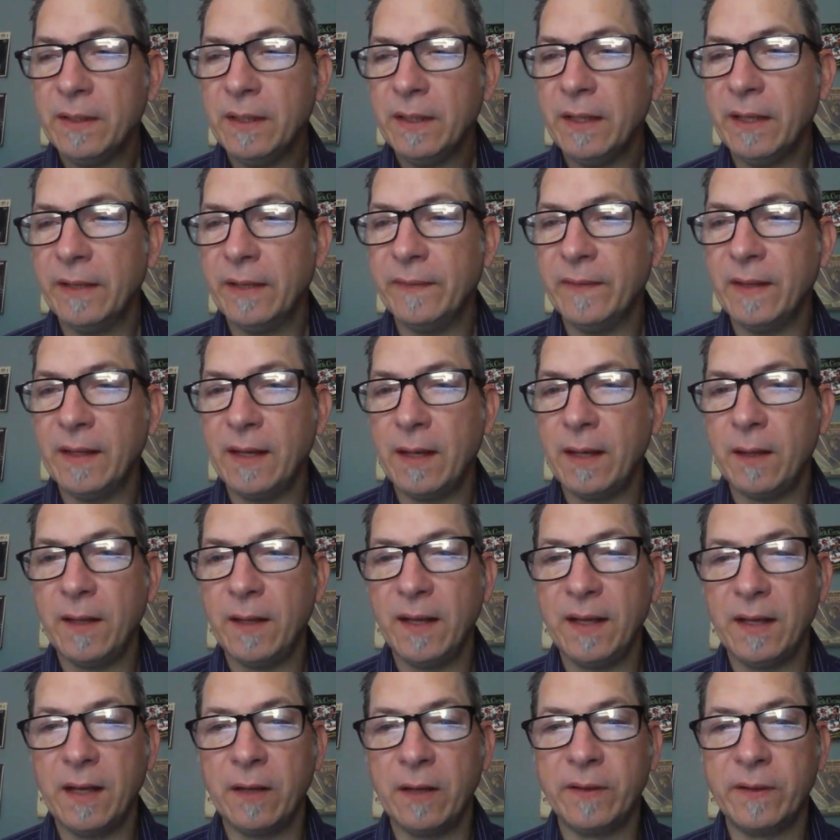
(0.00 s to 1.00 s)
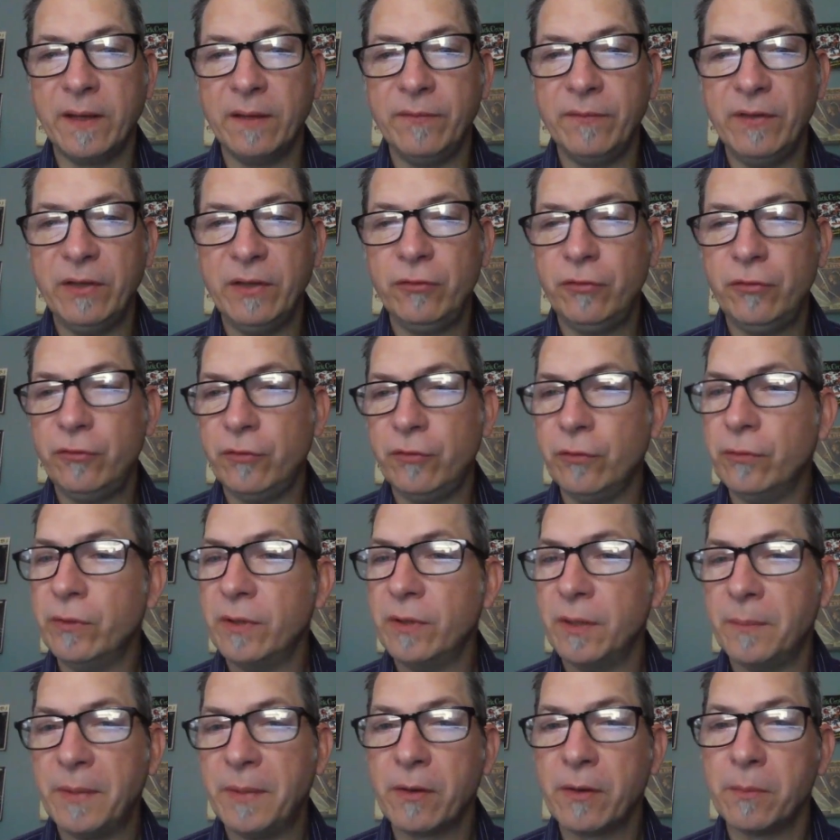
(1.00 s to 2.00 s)
and then I'll give each
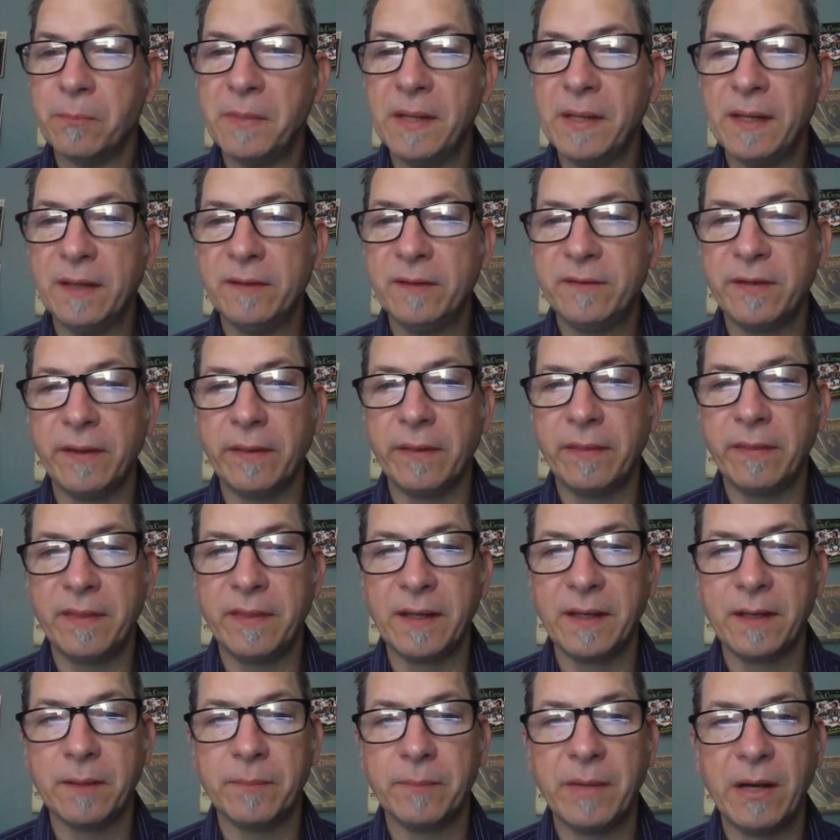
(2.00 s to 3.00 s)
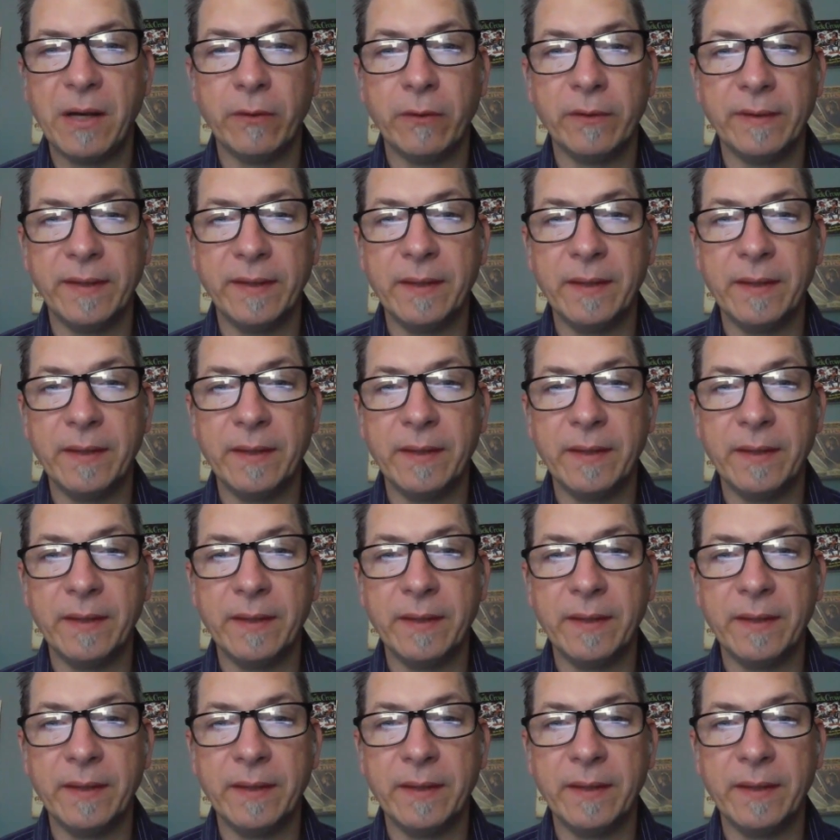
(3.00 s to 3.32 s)
student about a minute to think about,